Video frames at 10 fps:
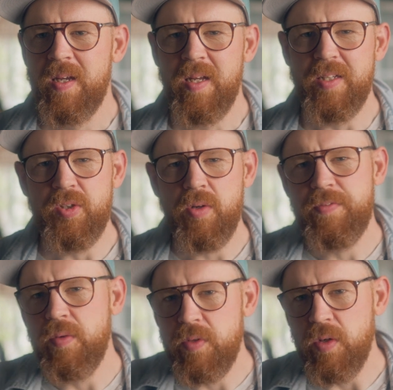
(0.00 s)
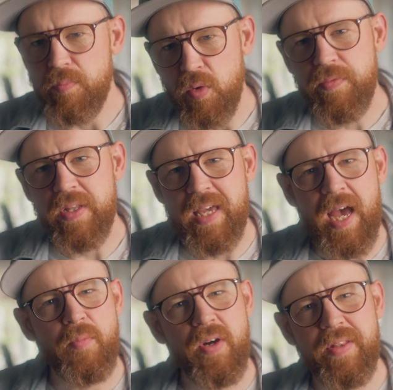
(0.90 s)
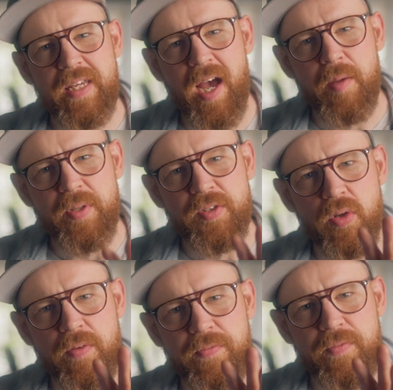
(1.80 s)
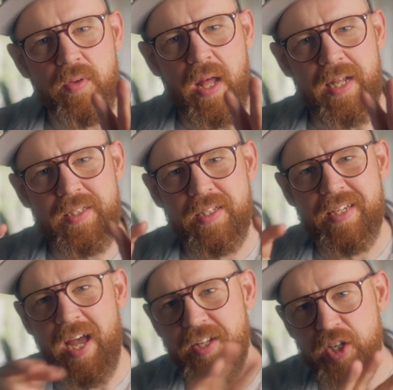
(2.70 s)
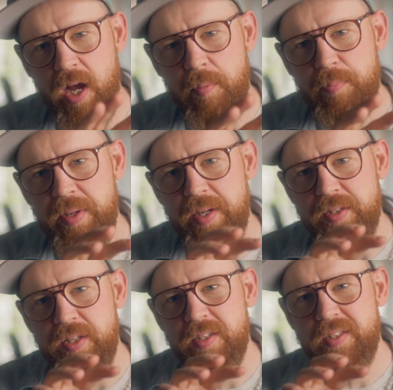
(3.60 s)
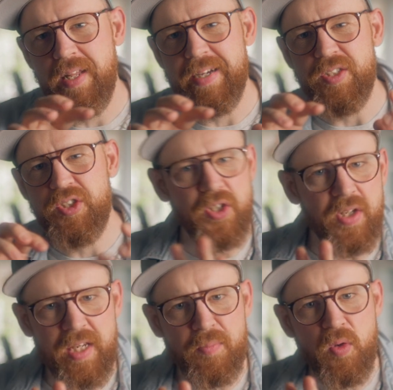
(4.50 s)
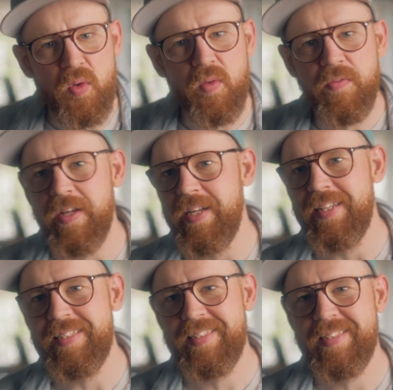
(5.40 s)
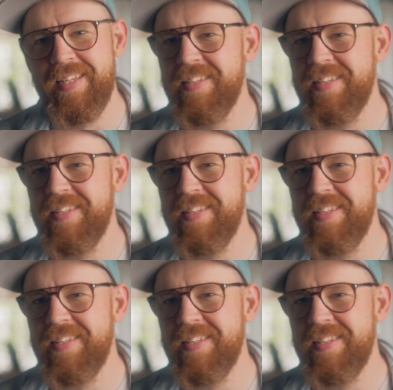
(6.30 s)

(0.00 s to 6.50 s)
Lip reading: sort of, you're moving the camera and the IBIS sort of has to catch up, and it does like a jerky move, and it's